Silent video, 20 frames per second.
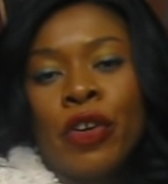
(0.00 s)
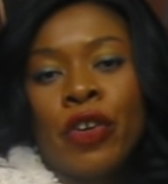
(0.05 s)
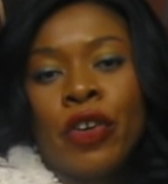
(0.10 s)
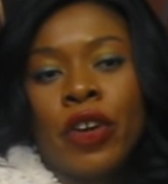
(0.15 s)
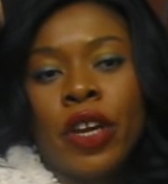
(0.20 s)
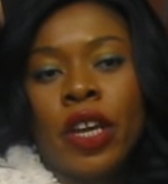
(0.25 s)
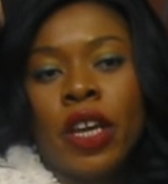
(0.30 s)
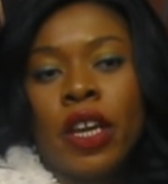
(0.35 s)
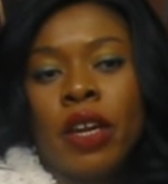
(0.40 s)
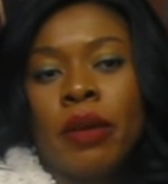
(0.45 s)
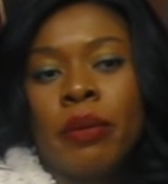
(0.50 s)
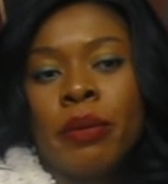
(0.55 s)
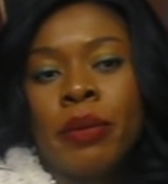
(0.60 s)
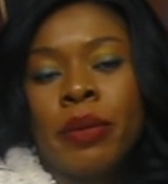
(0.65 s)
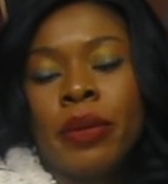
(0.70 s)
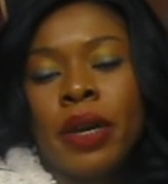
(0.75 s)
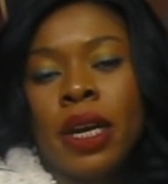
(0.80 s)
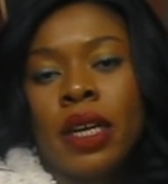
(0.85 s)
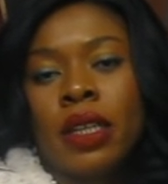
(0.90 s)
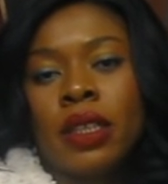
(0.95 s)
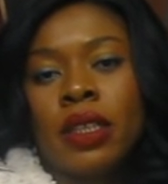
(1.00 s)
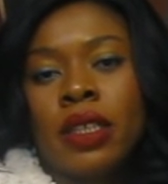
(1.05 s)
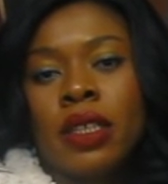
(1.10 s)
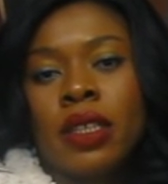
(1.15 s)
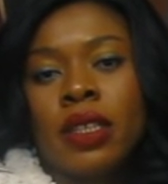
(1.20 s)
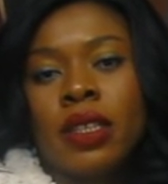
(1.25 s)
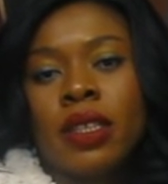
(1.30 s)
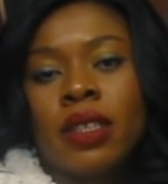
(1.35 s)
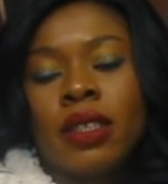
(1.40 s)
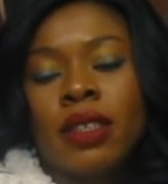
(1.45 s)
cream, and
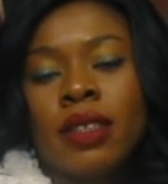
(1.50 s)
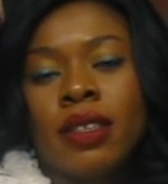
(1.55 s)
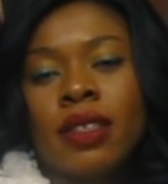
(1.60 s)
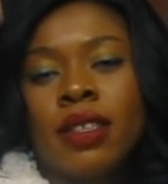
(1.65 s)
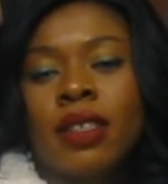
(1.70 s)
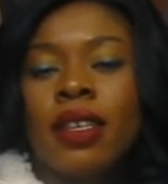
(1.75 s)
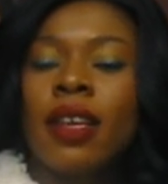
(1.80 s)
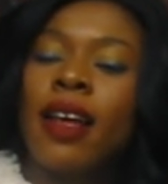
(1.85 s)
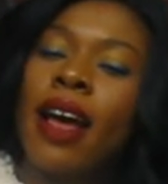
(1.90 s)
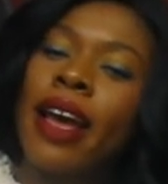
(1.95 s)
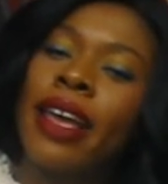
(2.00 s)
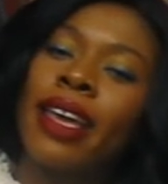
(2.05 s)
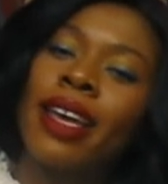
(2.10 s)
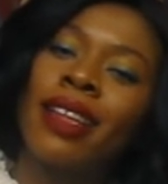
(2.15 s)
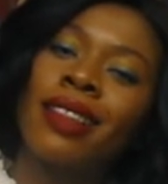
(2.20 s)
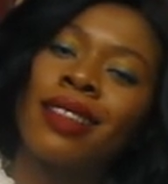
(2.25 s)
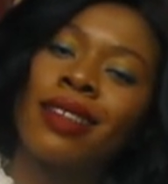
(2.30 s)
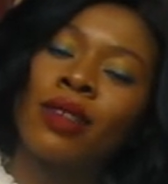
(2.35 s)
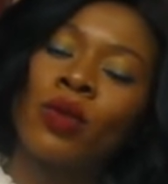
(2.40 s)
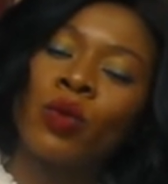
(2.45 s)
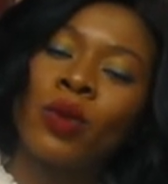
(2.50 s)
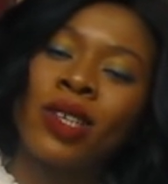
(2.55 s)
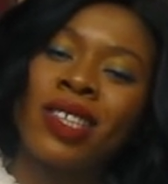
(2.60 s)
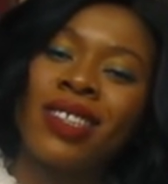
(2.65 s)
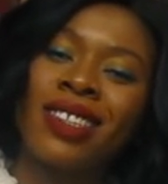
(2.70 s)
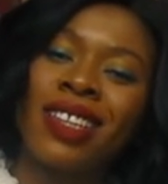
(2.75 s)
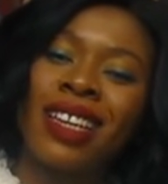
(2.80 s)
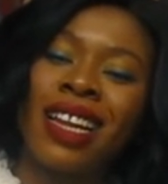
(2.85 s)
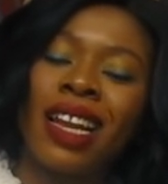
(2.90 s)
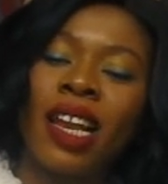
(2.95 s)
this, I get this
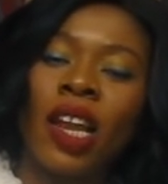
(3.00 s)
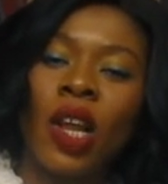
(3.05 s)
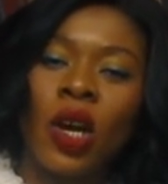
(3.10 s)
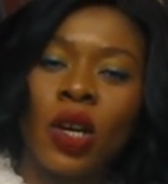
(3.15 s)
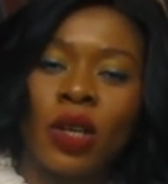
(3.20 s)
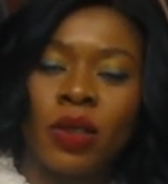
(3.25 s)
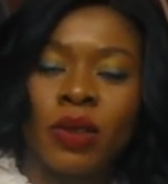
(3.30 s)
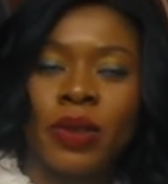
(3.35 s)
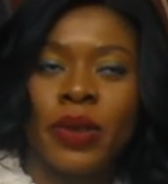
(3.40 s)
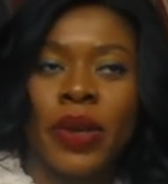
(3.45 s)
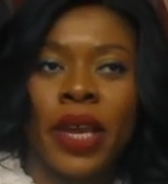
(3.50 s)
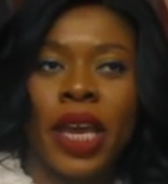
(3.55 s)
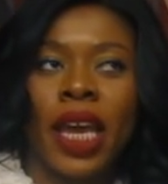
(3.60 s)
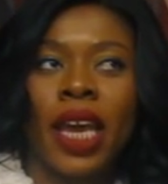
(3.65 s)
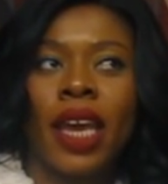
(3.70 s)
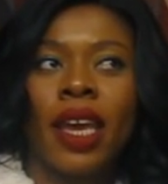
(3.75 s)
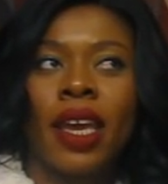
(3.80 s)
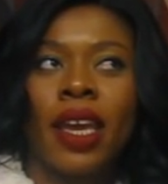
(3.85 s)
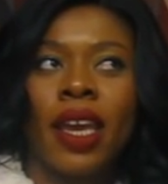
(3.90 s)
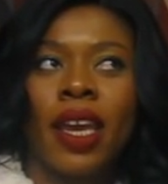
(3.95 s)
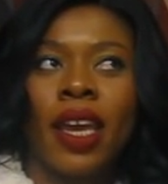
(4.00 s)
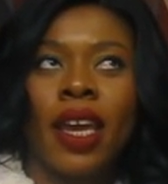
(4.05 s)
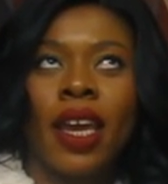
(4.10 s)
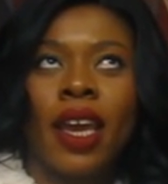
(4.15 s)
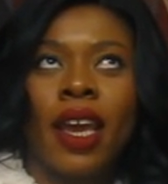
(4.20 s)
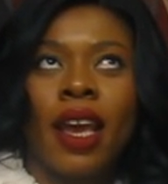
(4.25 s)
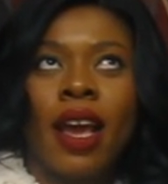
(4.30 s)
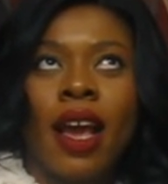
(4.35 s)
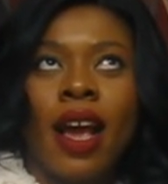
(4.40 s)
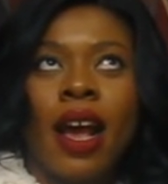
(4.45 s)
question a lot. Okay,
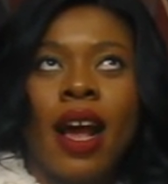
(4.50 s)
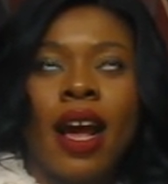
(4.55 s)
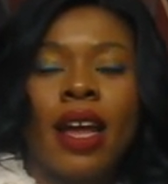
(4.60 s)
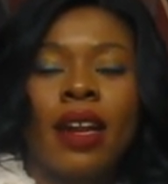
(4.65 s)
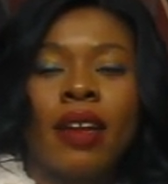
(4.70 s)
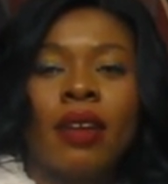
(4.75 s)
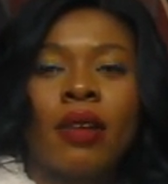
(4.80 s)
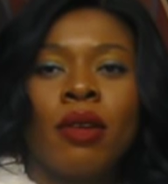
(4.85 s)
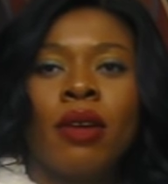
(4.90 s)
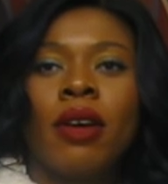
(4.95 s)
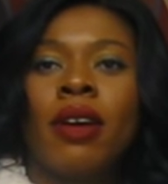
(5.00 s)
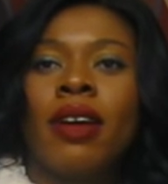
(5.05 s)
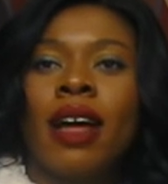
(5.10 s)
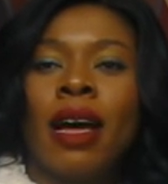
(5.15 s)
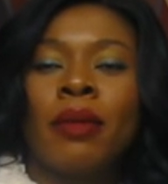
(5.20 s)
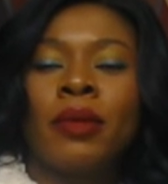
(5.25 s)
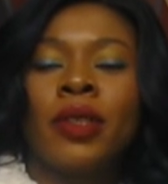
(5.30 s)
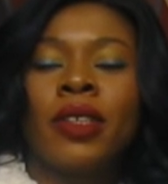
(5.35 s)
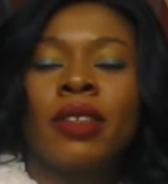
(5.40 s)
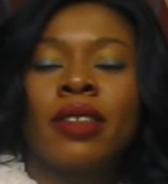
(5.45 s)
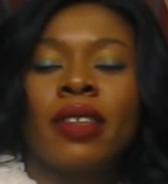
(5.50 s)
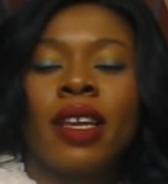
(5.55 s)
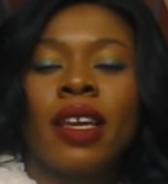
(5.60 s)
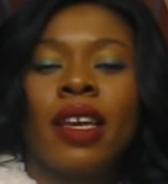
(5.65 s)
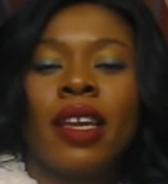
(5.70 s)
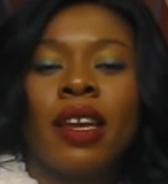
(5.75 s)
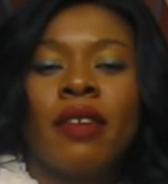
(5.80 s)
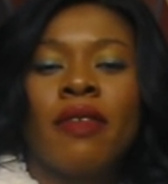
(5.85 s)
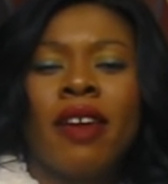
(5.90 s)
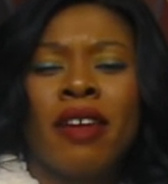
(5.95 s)
I don't know, I'm just
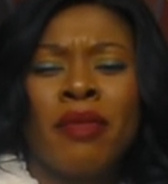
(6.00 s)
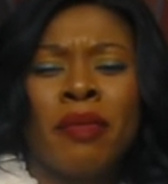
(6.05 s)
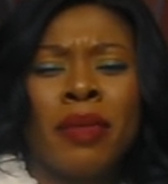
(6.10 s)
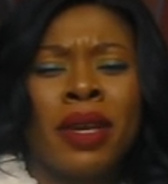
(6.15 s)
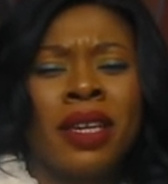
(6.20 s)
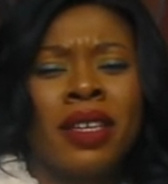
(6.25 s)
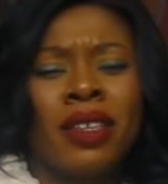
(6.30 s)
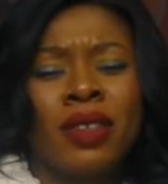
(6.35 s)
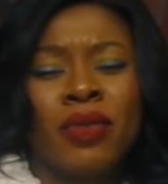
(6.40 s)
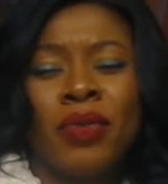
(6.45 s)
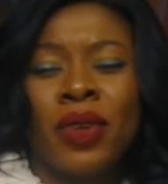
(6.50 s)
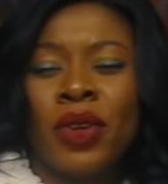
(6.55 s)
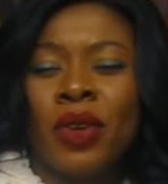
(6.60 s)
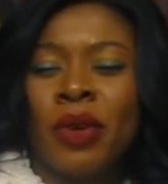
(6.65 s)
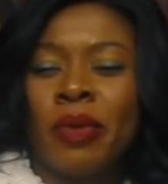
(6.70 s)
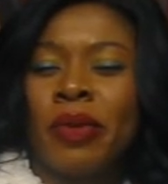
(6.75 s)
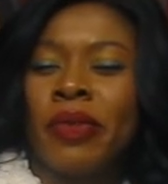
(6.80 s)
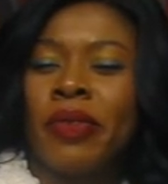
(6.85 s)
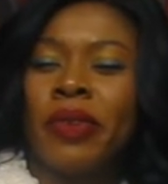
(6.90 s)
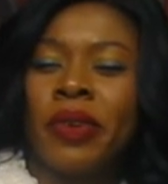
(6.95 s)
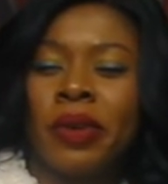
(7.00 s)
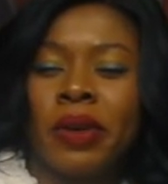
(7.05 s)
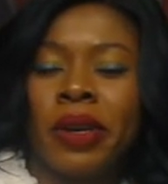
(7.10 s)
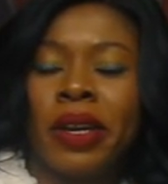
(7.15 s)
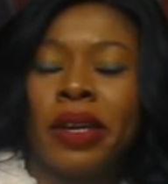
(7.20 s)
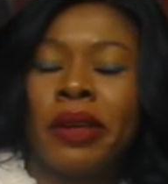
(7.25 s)
thinking if I've made this video before.